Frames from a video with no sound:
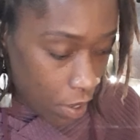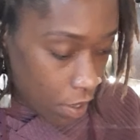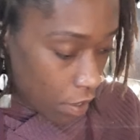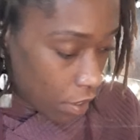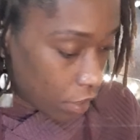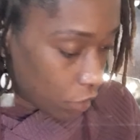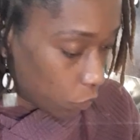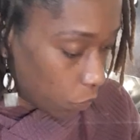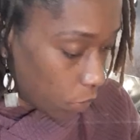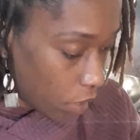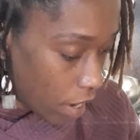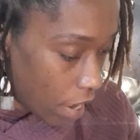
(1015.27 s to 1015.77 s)

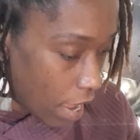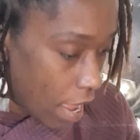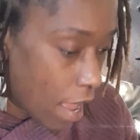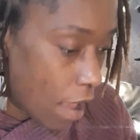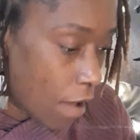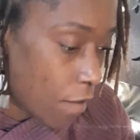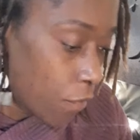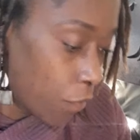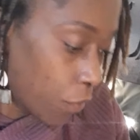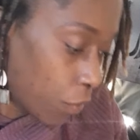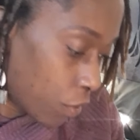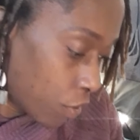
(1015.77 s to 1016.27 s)
that's what i
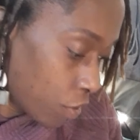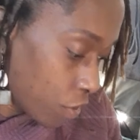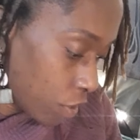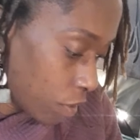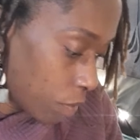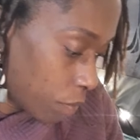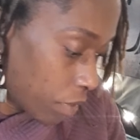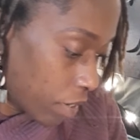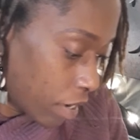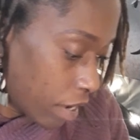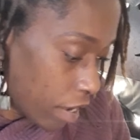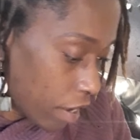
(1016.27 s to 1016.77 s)
have for you
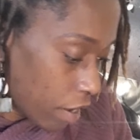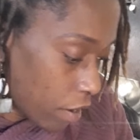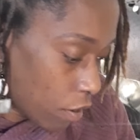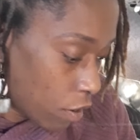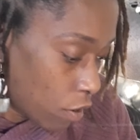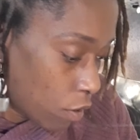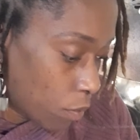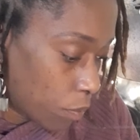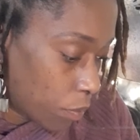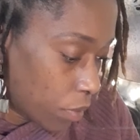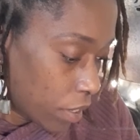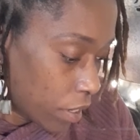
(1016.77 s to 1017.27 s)
gemini i
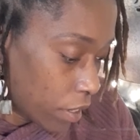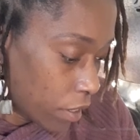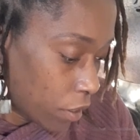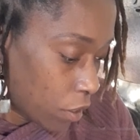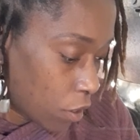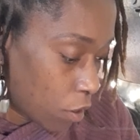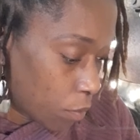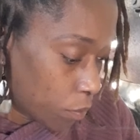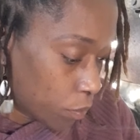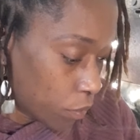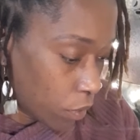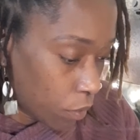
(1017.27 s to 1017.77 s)
hope that
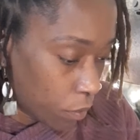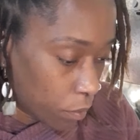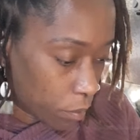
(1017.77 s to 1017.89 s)
helped